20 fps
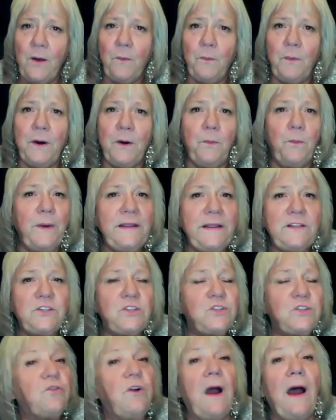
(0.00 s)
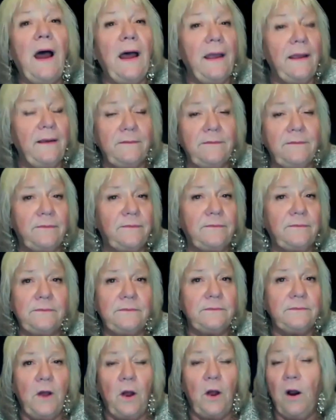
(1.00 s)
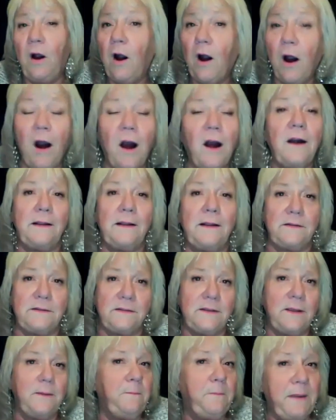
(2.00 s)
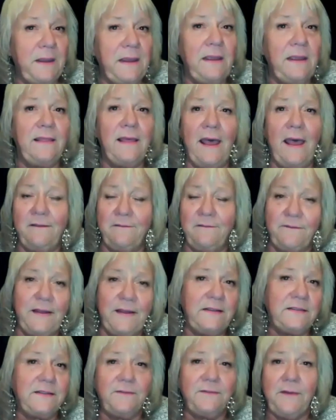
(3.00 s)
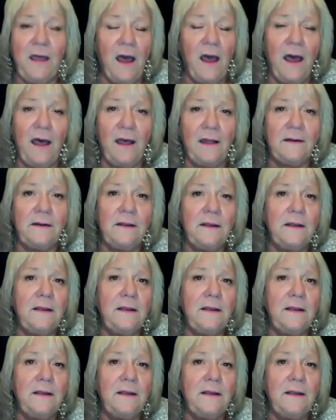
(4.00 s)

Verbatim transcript: where we strive our hardest to be that face of God